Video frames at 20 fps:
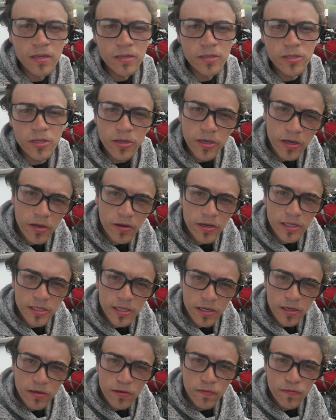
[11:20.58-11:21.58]
So yeah, guys,
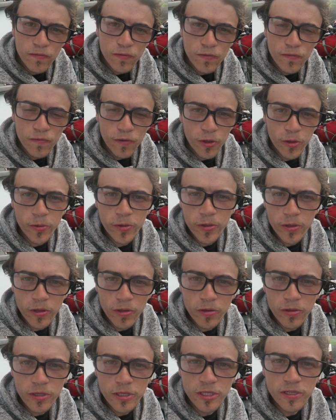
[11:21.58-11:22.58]
thank you for following
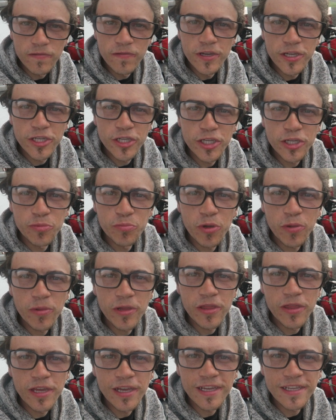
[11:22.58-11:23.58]
along on this adventure. You'd
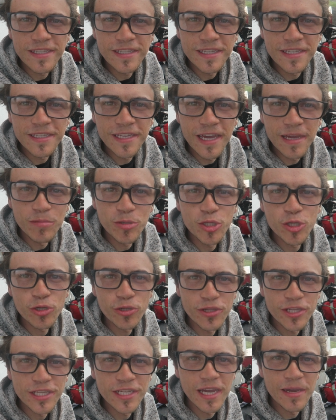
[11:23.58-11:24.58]
probably think it's the same
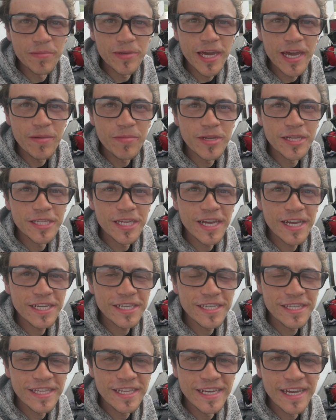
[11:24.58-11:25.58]
shot and the same day, but it's
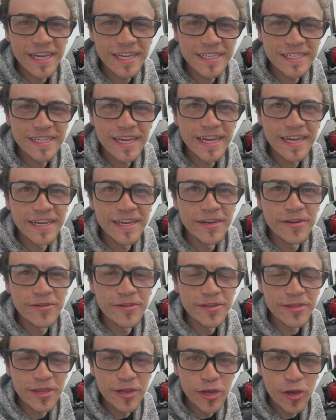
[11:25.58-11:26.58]
actually the next day
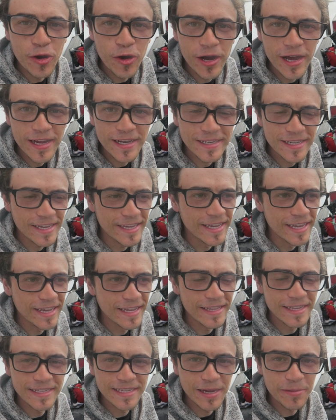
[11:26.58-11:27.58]
nearing the night
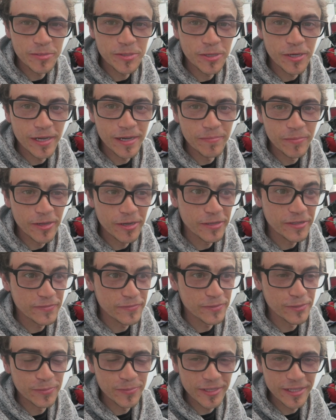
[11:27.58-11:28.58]
again, the same time that I was
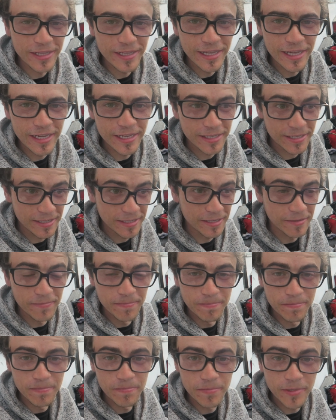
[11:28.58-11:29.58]
filming the last
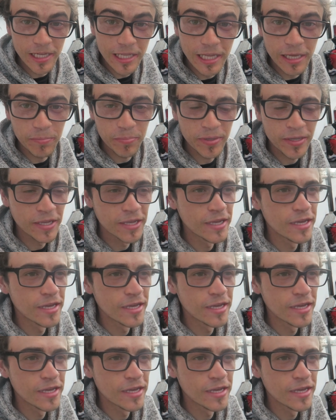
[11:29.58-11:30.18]
clip.